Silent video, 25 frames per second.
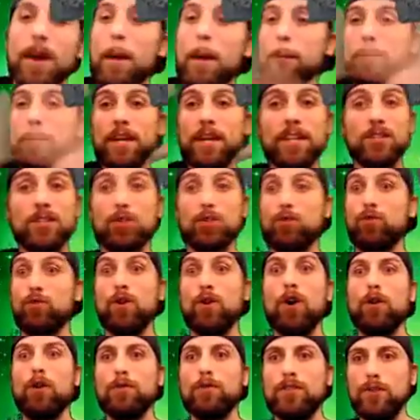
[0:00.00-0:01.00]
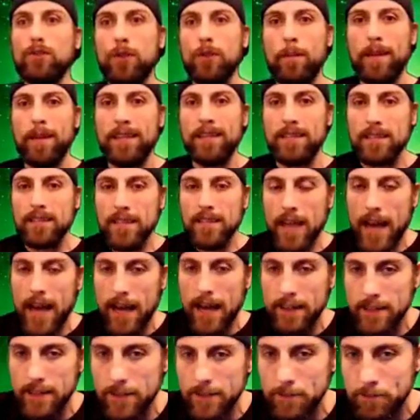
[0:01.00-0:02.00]
but it's grown to immense
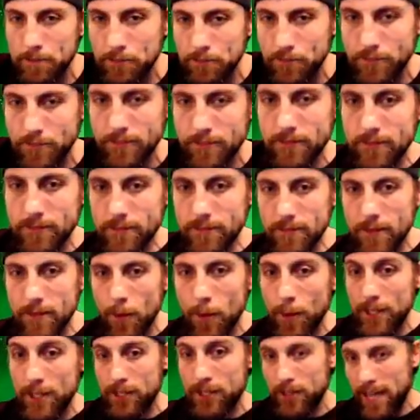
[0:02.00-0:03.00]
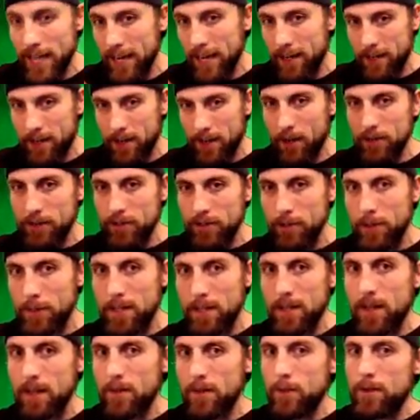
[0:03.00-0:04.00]
size, which that could also be
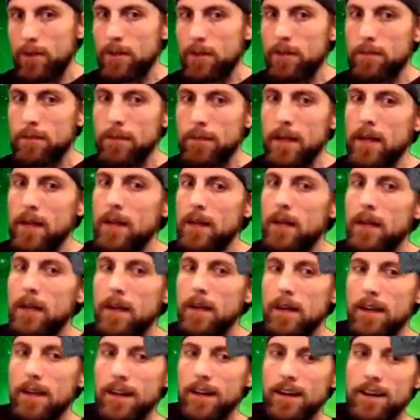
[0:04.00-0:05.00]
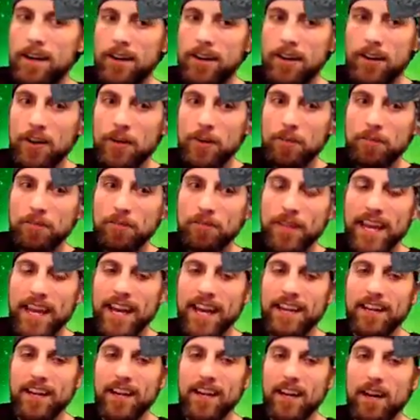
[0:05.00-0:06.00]
another one of them.
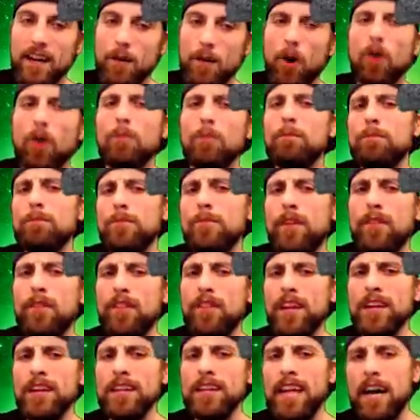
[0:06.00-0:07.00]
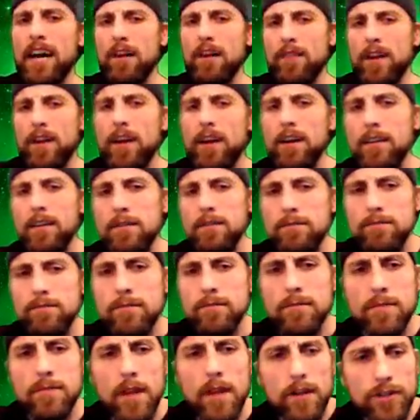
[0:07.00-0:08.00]
And, uh, oh, the thing down there,
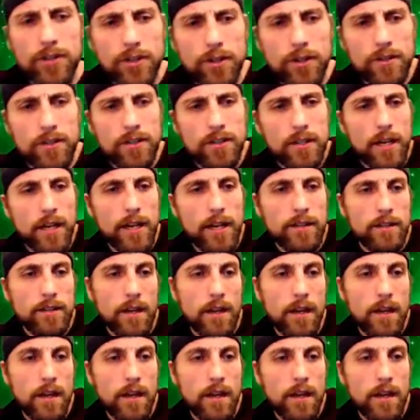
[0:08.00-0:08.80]
I'll show it to you guys.